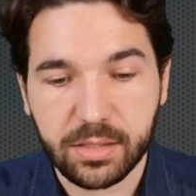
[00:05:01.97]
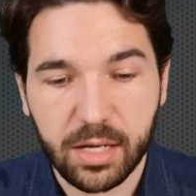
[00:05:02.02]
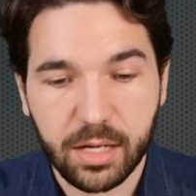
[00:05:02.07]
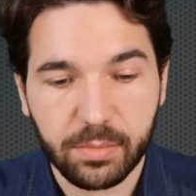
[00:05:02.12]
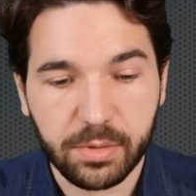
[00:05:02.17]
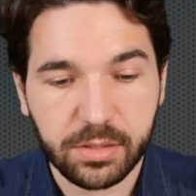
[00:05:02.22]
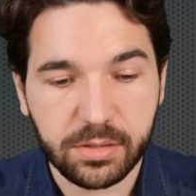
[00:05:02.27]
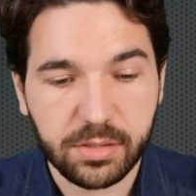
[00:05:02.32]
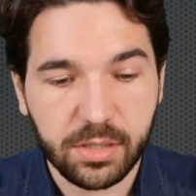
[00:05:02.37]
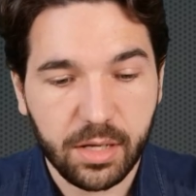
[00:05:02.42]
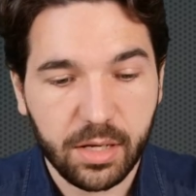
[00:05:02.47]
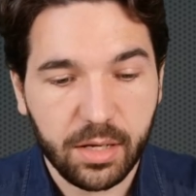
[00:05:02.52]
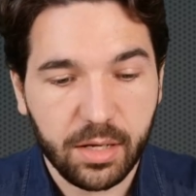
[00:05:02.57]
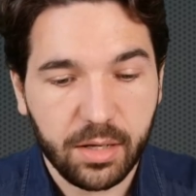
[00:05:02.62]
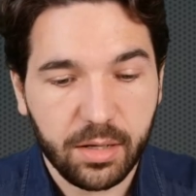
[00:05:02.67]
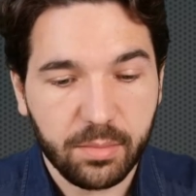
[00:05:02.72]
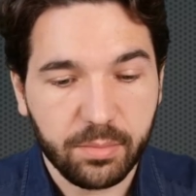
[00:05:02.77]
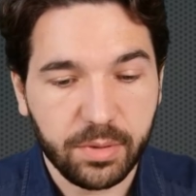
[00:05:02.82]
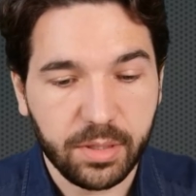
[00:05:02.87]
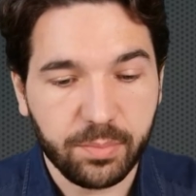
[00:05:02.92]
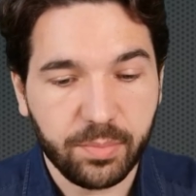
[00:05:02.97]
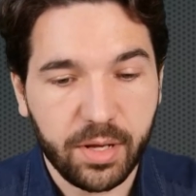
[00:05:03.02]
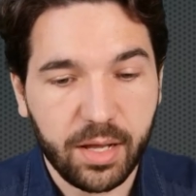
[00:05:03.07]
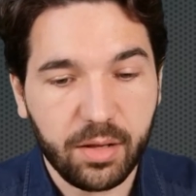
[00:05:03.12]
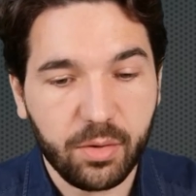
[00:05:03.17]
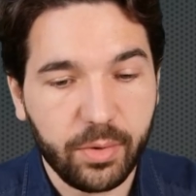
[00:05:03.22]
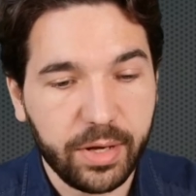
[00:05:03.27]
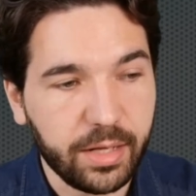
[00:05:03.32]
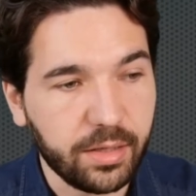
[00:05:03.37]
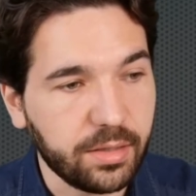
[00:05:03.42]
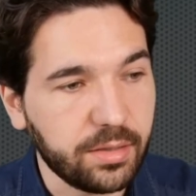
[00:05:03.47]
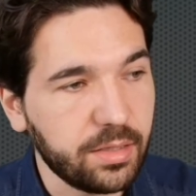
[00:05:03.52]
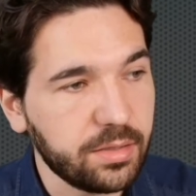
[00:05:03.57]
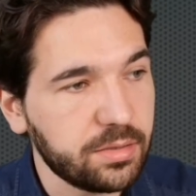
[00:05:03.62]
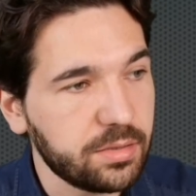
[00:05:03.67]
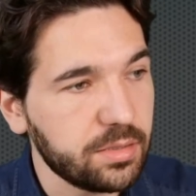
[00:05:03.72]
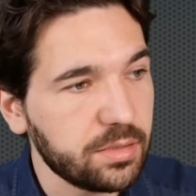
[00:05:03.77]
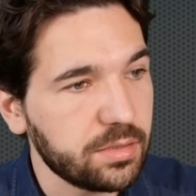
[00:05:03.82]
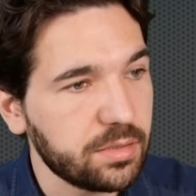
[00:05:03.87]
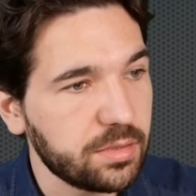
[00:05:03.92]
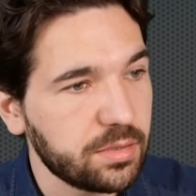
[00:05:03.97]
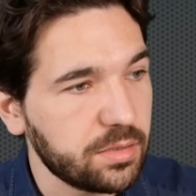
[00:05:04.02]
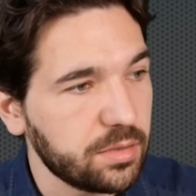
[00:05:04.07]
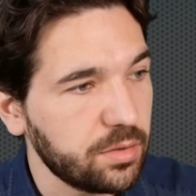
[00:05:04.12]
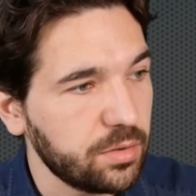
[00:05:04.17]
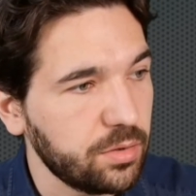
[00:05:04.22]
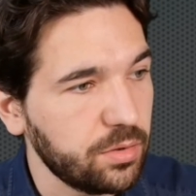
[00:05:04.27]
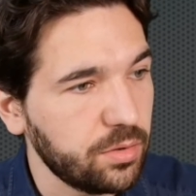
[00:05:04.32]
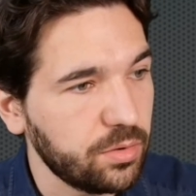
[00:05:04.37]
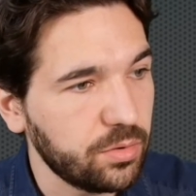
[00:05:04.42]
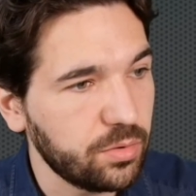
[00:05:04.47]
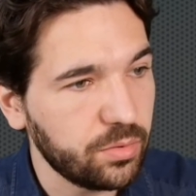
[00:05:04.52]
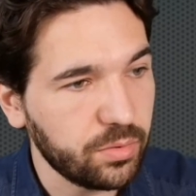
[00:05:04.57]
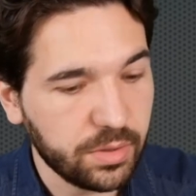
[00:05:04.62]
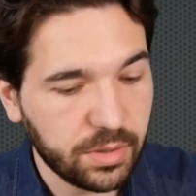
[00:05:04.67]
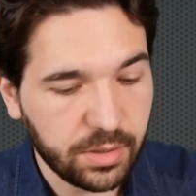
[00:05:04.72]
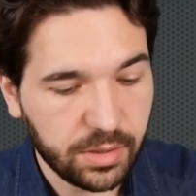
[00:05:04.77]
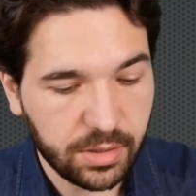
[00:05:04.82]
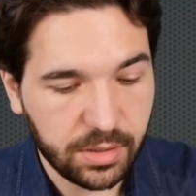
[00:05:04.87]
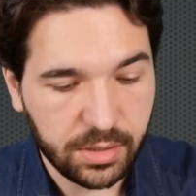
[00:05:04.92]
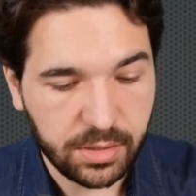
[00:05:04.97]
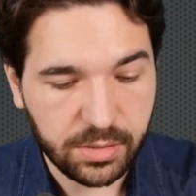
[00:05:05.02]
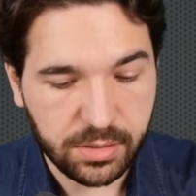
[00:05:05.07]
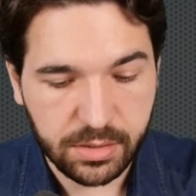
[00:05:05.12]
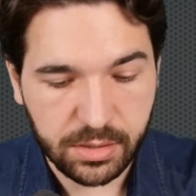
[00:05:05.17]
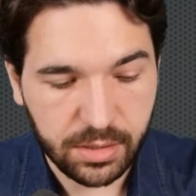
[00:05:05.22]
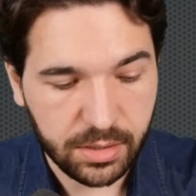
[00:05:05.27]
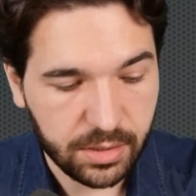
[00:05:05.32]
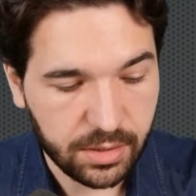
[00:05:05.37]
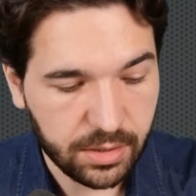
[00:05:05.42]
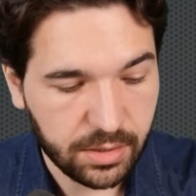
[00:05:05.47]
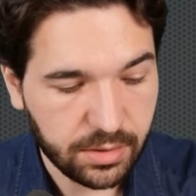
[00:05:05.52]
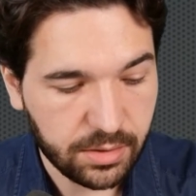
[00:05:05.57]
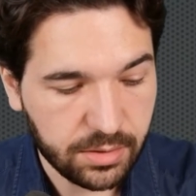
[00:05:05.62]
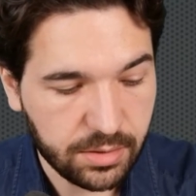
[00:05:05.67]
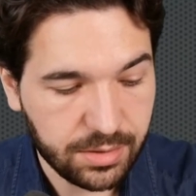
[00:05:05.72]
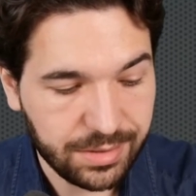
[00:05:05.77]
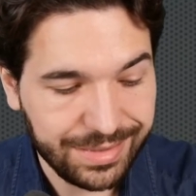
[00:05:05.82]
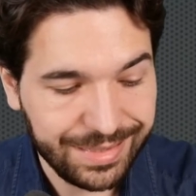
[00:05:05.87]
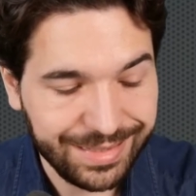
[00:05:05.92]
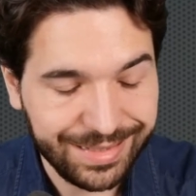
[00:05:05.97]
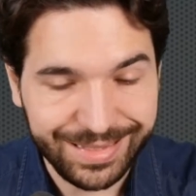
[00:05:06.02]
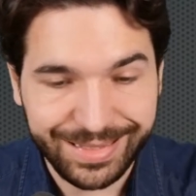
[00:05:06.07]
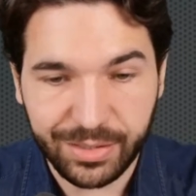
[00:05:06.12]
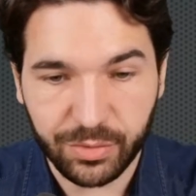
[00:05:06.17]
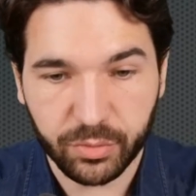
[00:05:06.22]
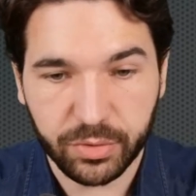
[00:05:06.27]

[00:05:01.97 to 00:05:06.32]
comments. But Paul Whelan, this is who is still in